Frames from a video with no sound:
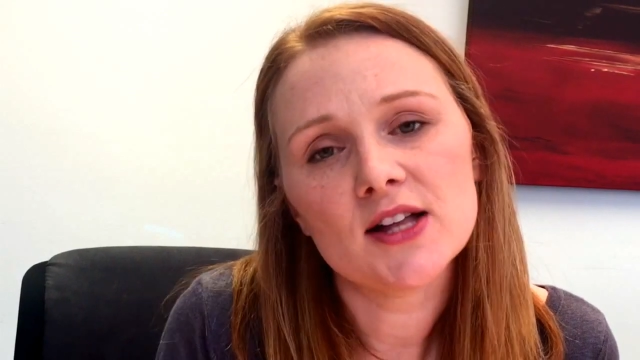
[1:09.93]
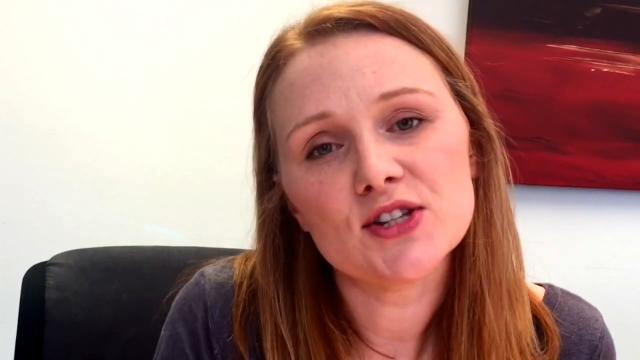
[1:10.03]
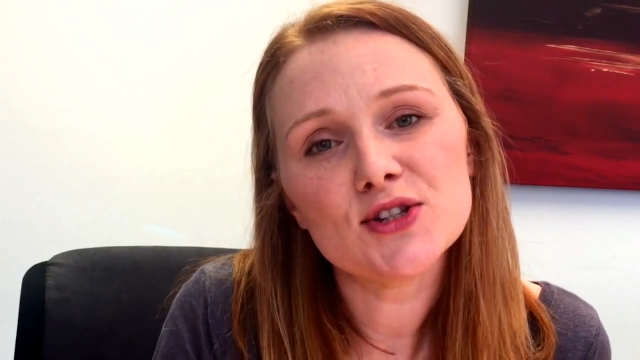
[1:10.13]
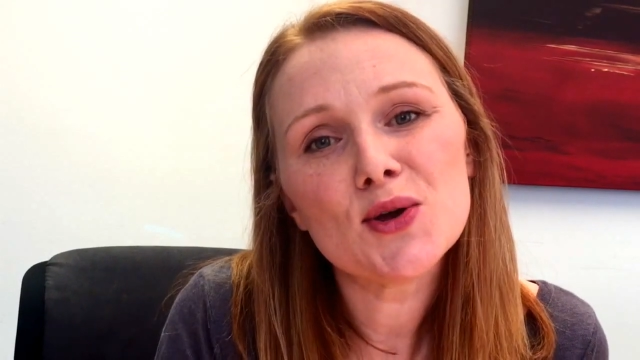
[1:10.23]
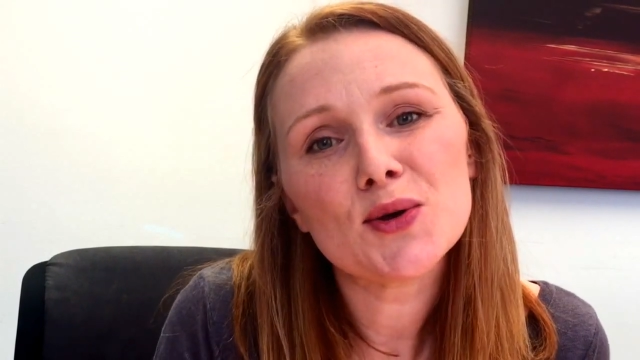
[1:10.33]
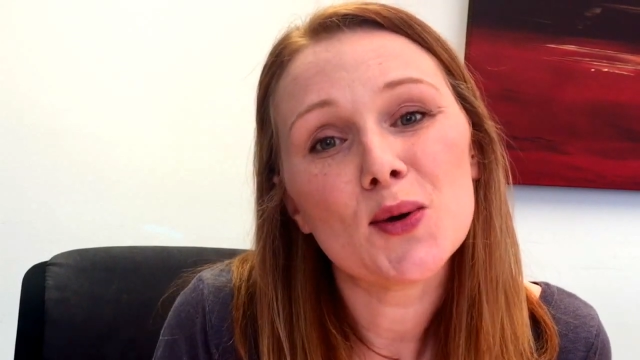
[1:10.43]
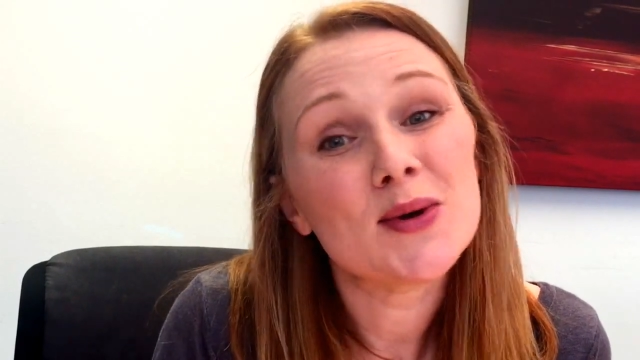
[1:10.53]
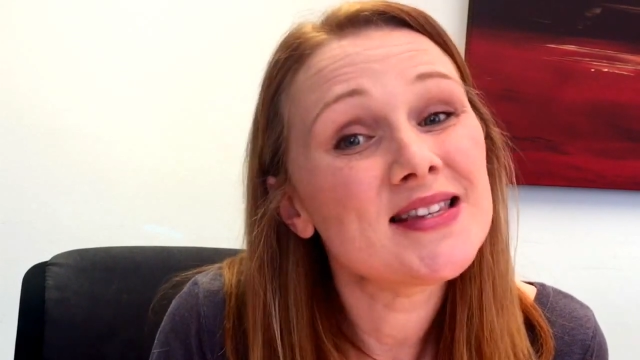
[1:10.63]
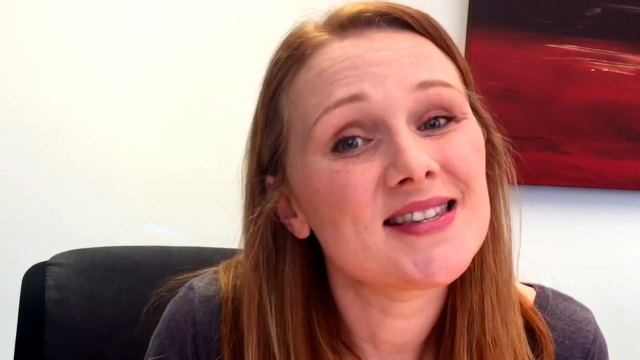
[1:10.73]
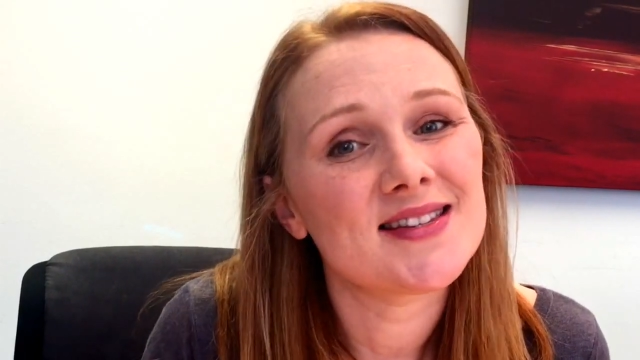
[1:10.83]
and it's no
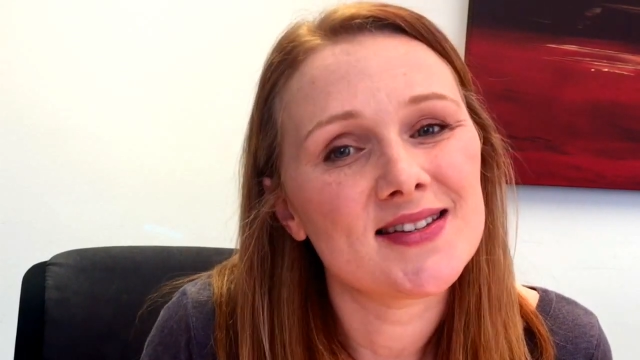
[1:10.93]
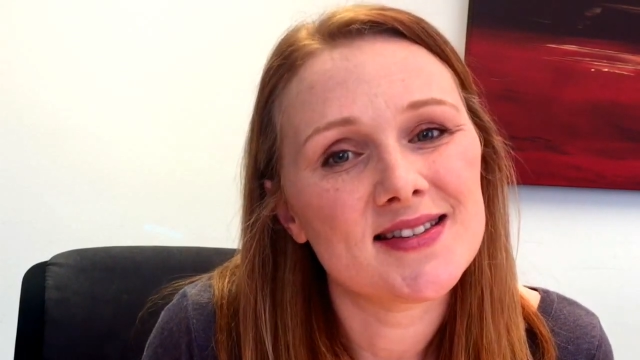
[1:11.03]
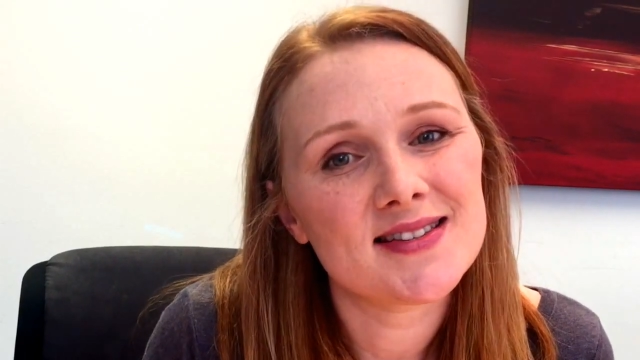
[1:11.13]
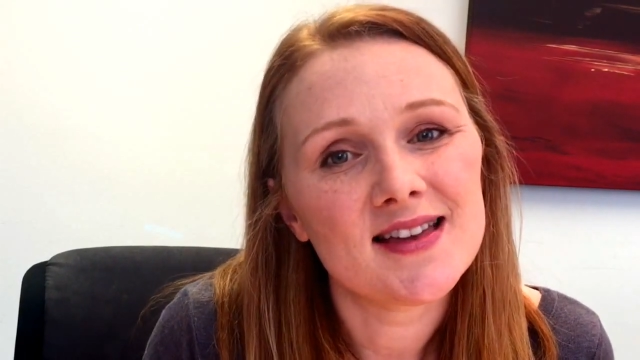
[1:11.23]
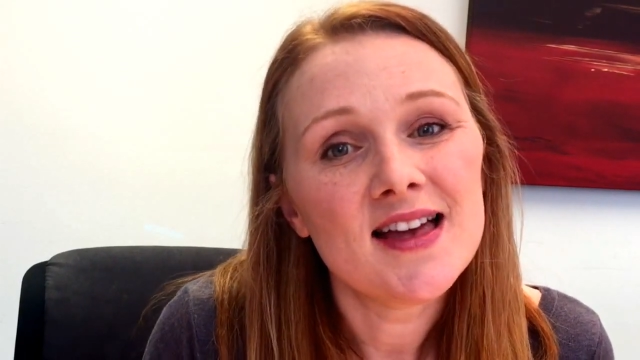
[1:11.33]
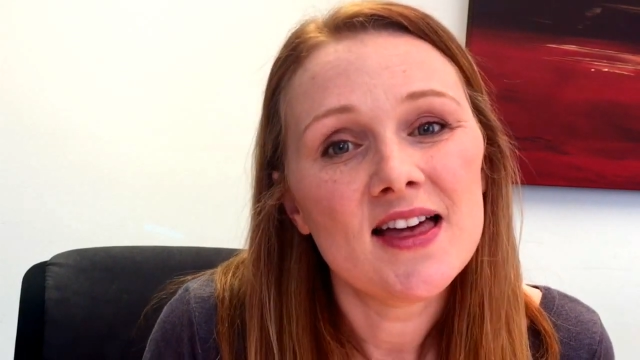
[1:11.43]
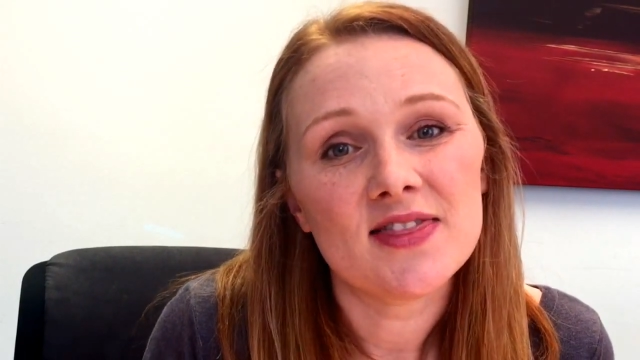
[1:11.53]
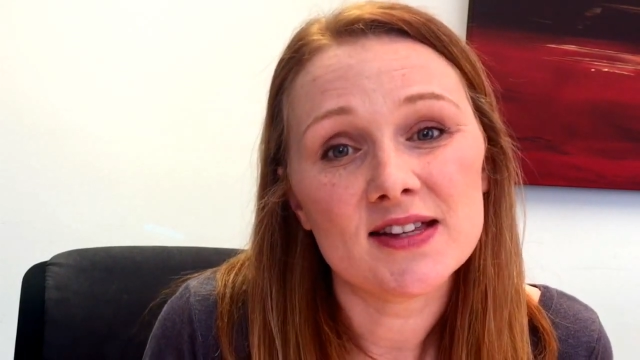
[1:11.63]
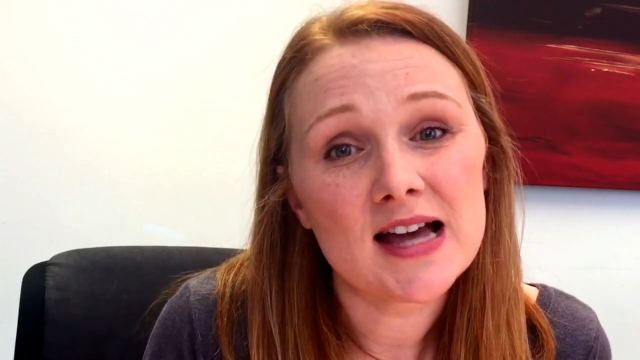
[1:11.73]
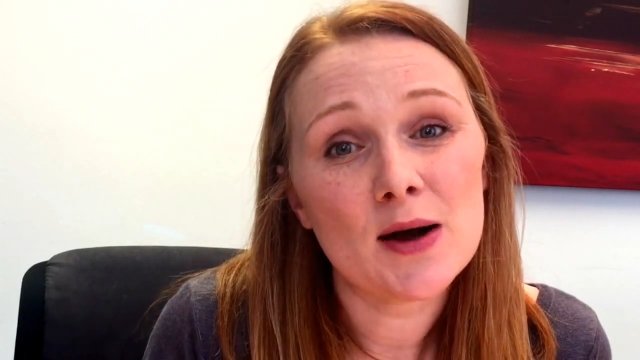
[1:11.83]
coincidence
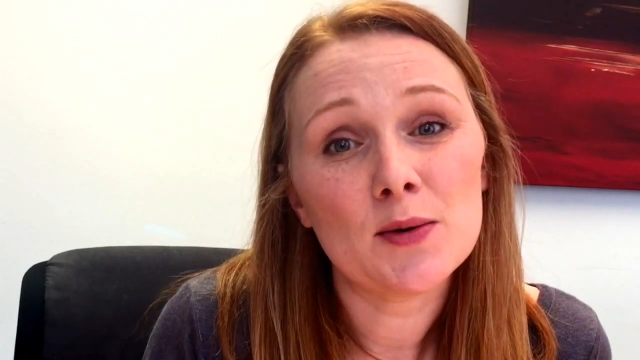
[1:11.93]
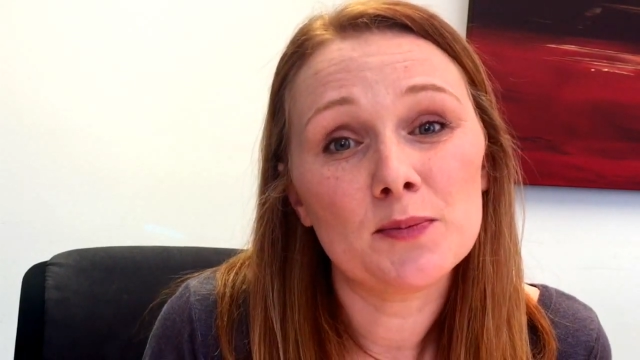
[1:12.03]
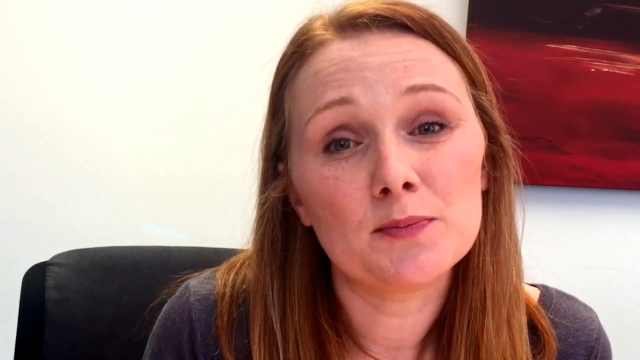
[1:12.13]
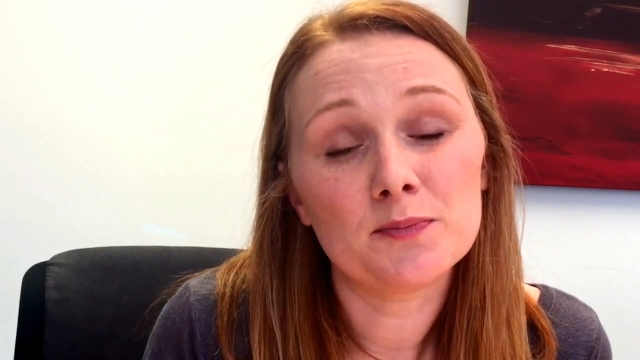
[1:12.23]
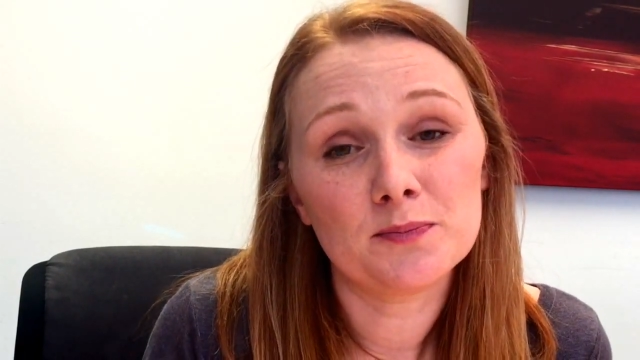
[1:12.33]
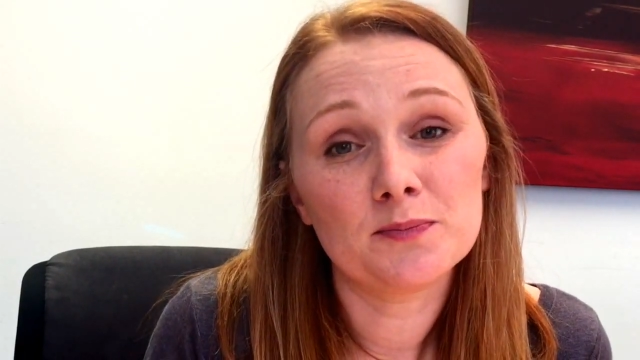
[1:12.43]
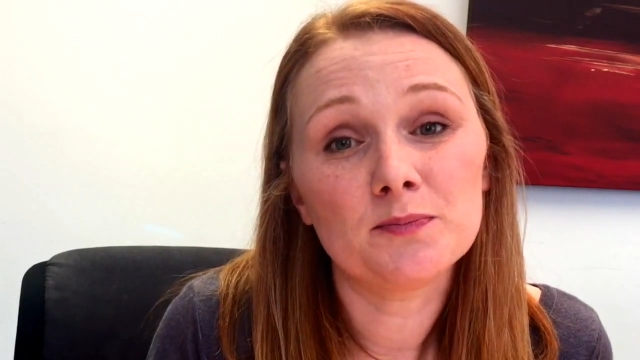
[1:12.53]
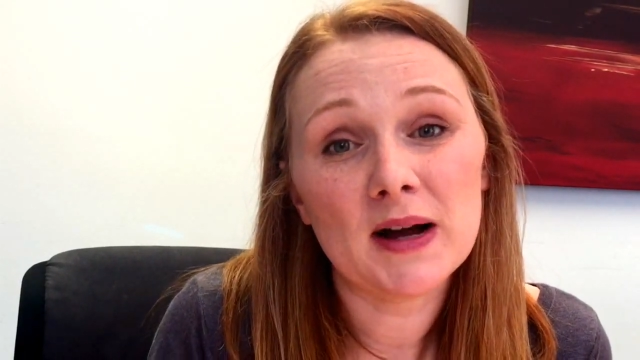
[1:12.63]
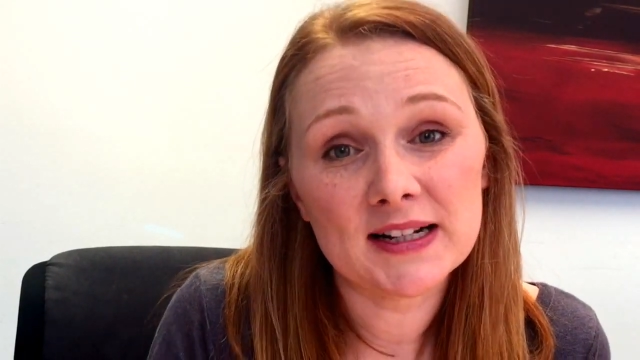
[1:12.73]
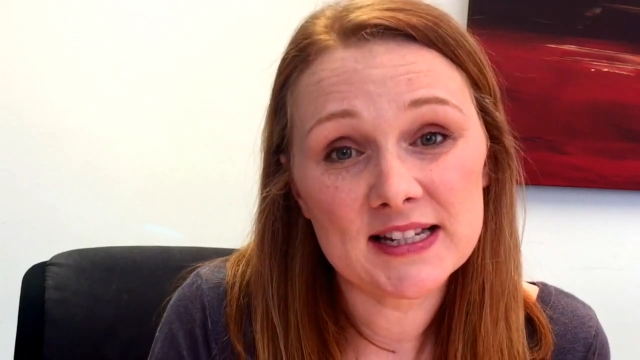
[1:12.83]
that our
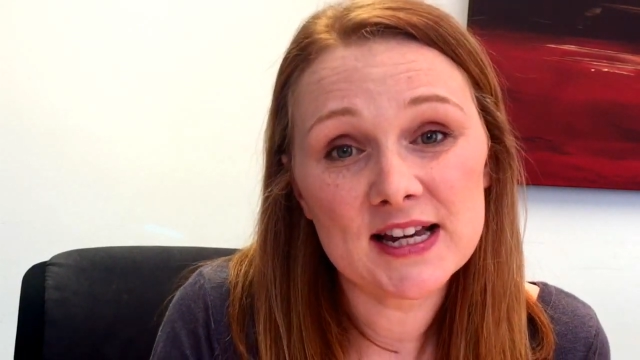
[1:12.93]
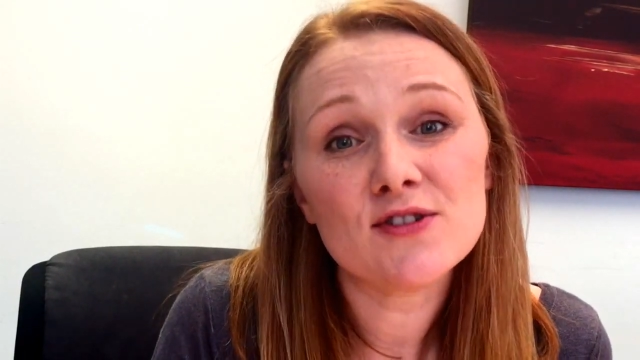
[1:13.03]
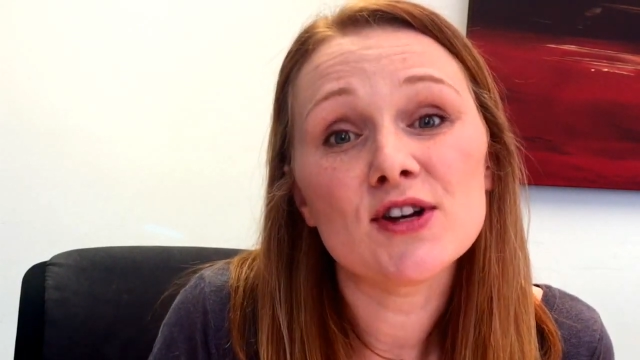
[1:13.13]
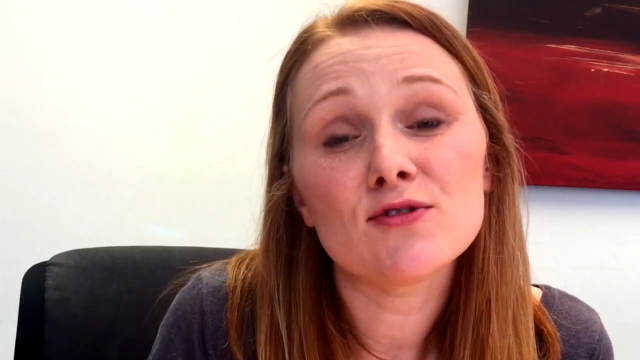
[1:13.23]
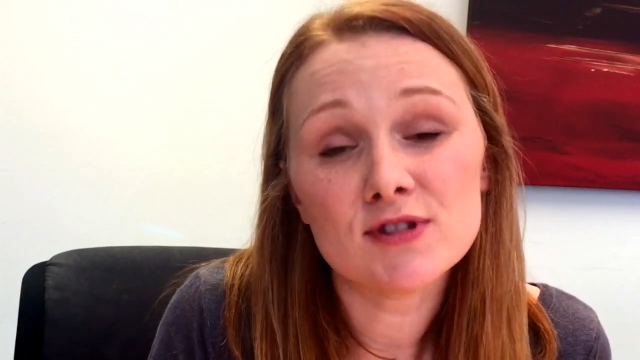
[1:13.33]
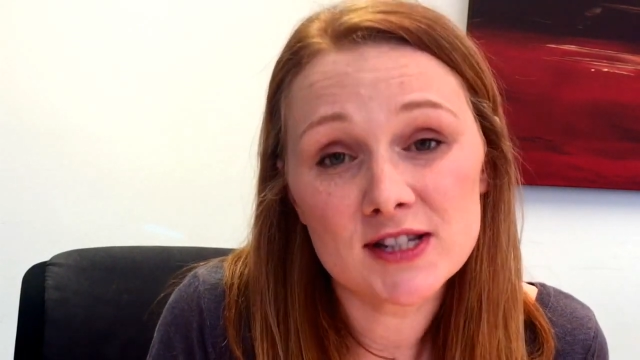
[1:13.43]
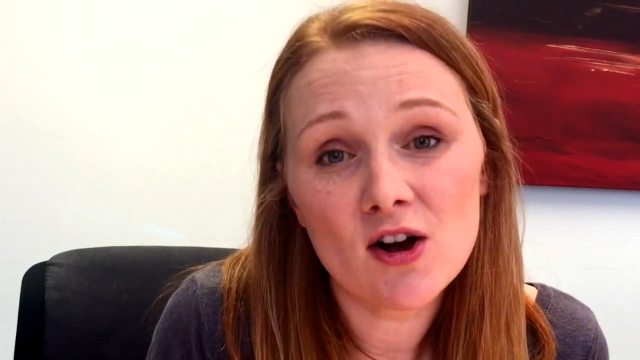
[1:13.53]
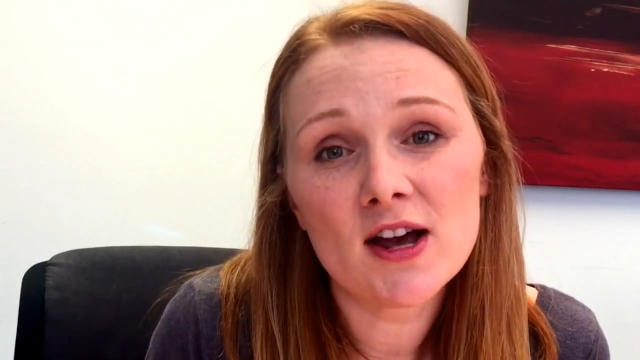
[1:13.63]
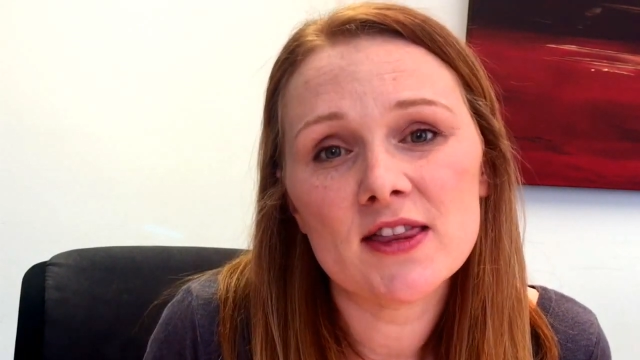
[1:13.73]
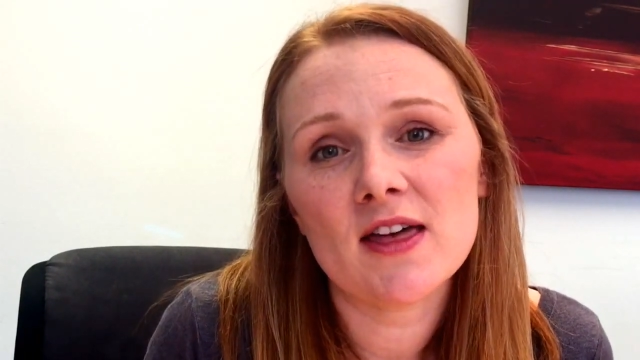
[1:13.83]
bacteria
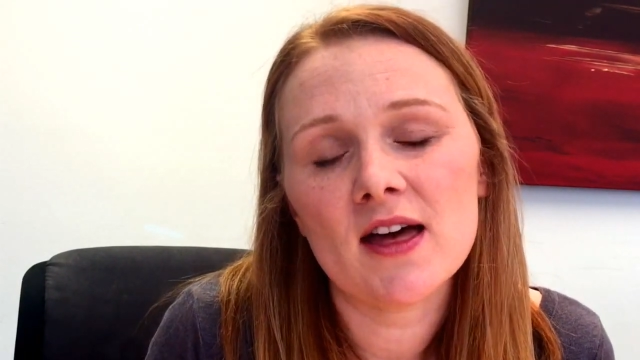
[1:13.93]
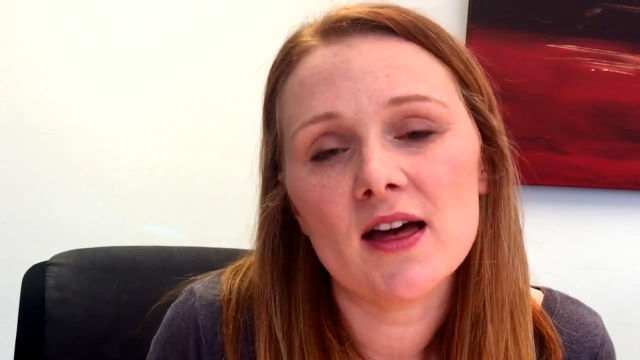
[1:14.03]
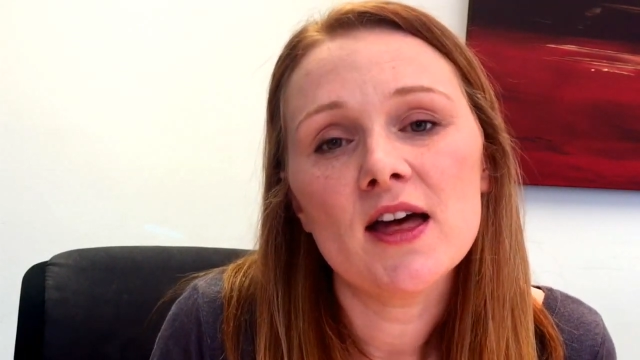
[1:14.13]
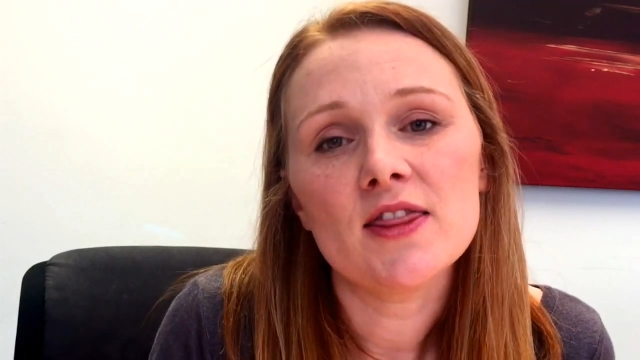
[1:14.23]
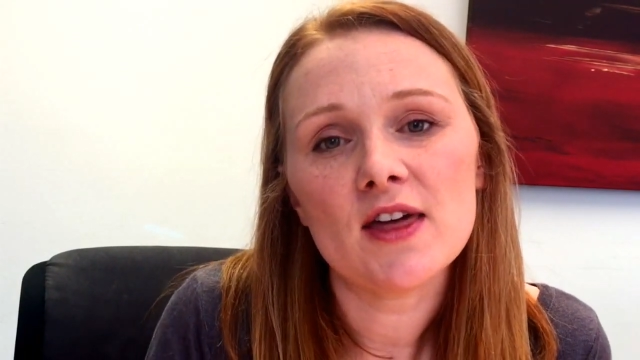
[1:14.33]
reside there.